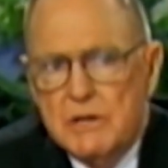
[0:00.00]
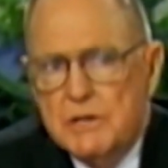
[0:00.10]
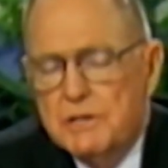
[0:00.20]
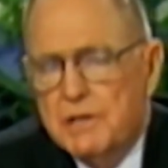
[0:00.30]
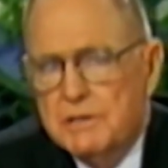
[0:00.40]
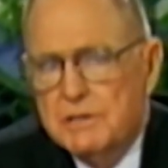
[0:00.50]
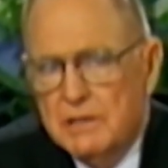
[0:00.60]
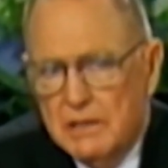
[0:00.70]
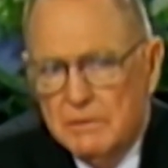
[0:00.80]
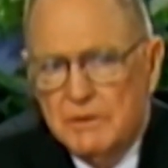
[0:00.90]
she
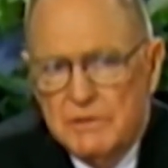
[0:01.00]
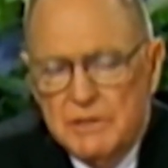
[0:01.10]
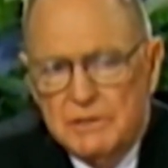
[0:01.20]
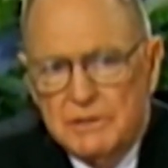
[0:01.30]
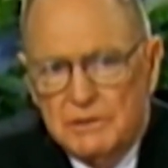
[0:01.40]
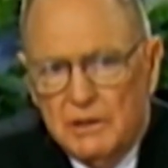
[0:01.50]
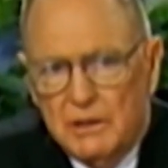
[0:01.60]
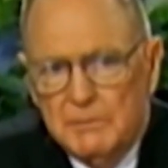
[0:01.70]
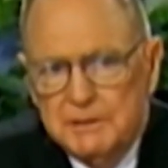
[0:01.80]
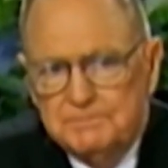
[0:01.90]
touched the hem of Jesus'
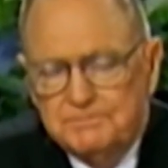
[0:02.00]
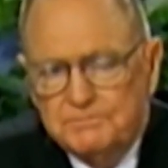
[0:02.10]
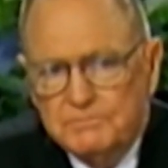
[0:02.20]
garment.